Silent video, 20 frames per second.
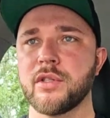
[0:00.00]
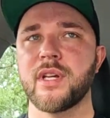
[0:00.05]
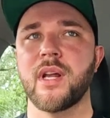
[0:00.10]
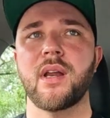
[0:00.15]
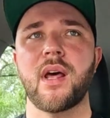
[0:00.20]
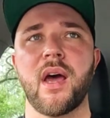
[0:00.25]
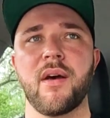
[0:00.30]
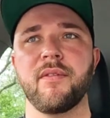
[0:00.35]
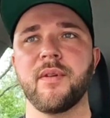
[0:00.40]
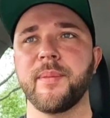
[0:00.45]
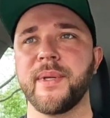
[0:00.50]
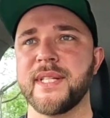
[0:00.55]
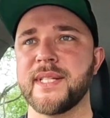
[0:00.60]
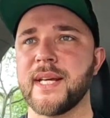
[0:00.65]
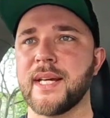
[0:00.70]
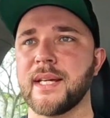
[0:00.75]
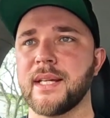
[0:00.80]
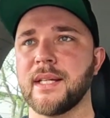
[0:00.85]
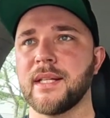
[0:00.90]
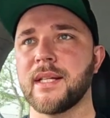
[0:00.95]
and I will be
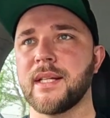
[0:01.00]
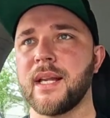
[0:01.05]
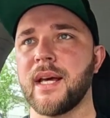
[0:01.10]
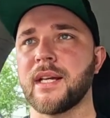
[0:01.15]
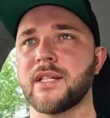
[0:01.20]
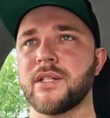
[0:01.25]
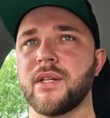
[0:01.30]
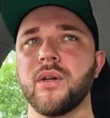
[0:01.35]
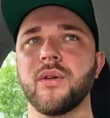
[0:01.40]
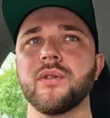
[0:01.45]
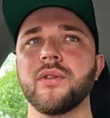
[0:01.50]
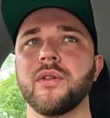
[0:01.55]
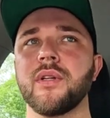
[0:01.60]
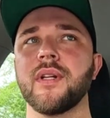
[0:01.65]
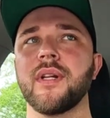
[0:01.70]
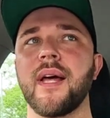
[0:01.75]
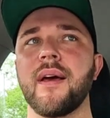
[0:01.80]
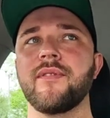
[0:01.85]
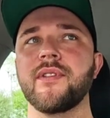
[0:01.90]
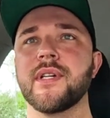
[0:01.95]
taking the next road on the
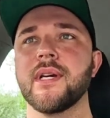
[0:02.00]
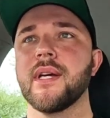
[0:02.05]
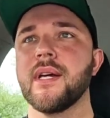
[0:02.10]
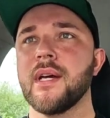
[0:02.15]
left.